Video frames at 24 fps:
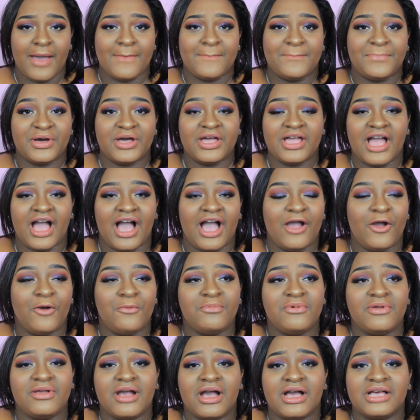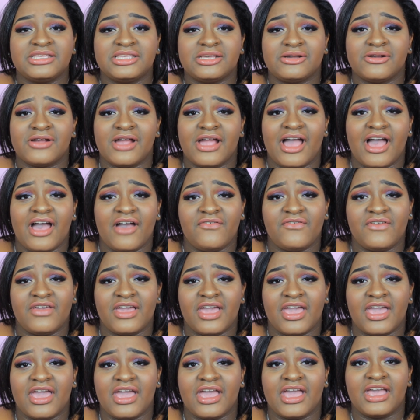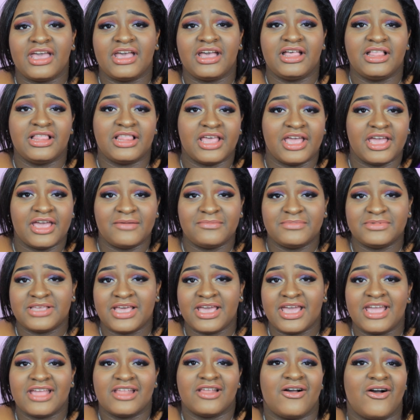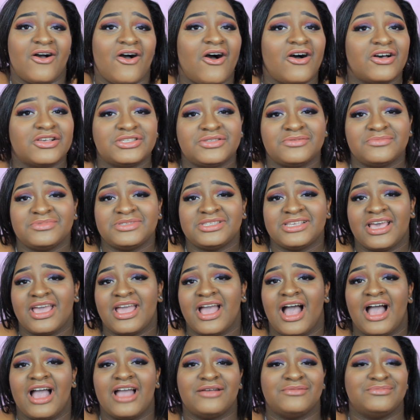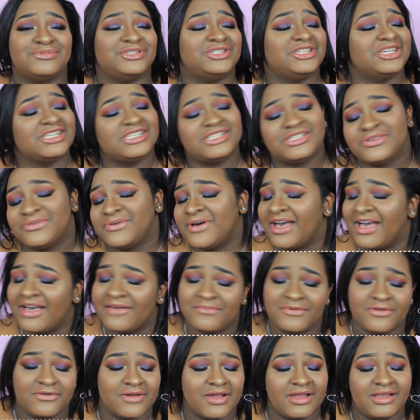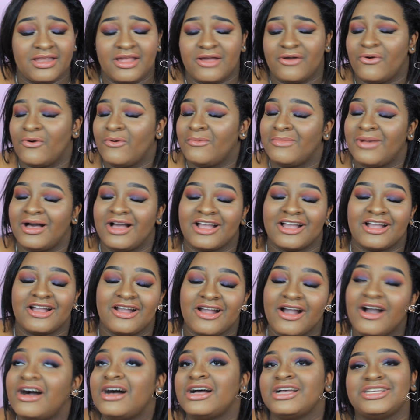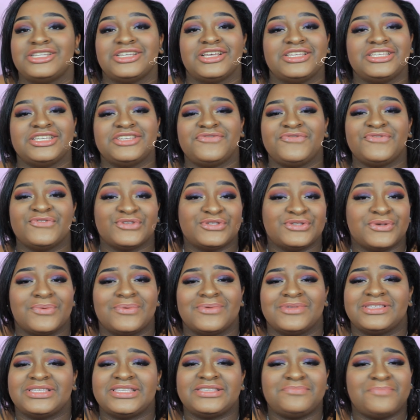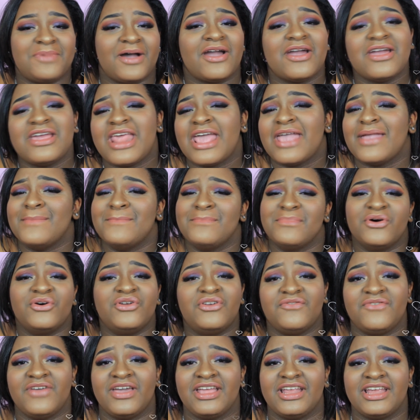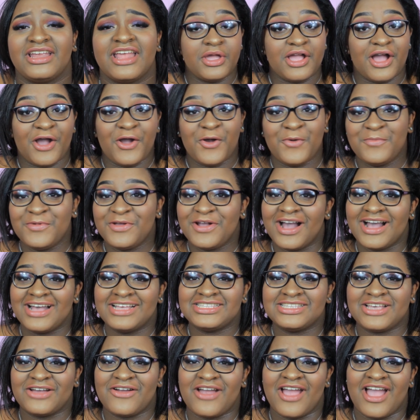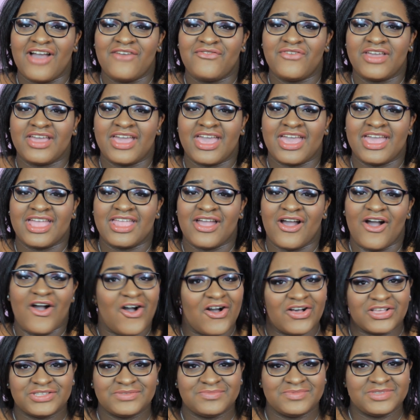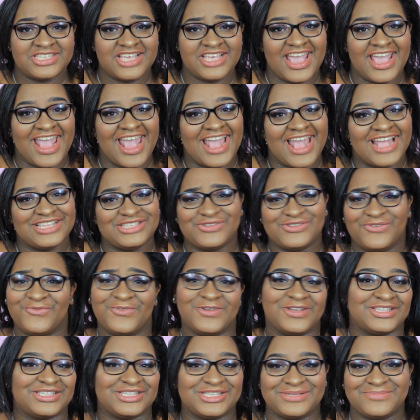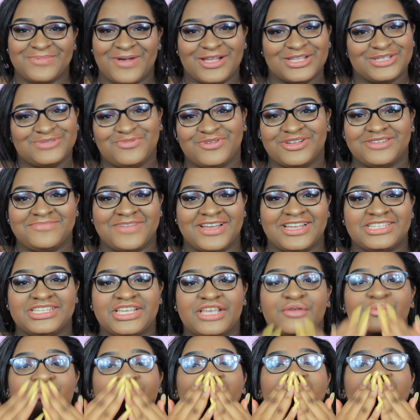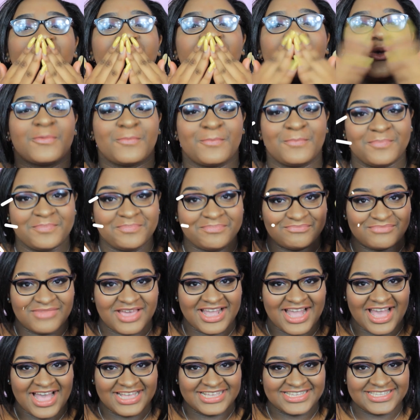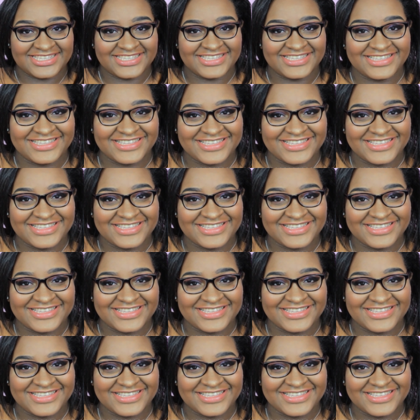But I hope you guys are having a glam day, an awesome day. I am just so happy right now. Oh my gosh, I just feel so inspired and motivated. But I hope you guys are having an awesome day, and don't forget to smile, spread the magic. Bye guys.